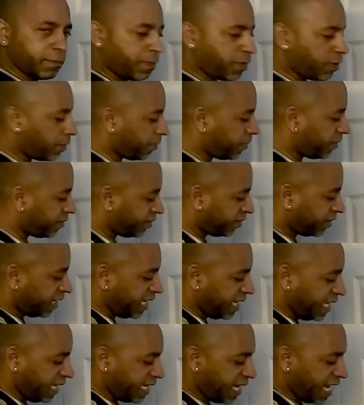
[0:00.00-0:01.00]
the purpose.
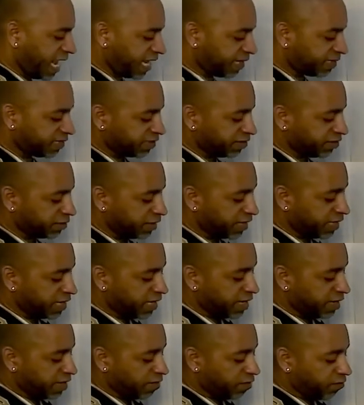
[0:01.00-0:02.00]
Next,
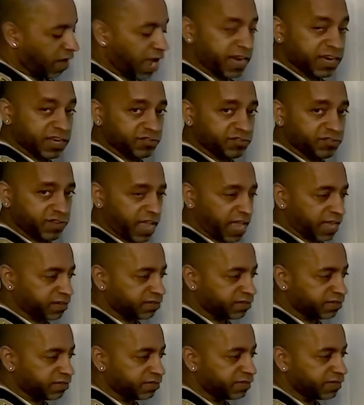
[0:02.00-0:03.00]
writing
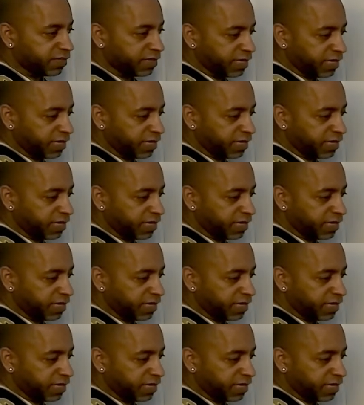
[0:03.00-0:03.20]
checks.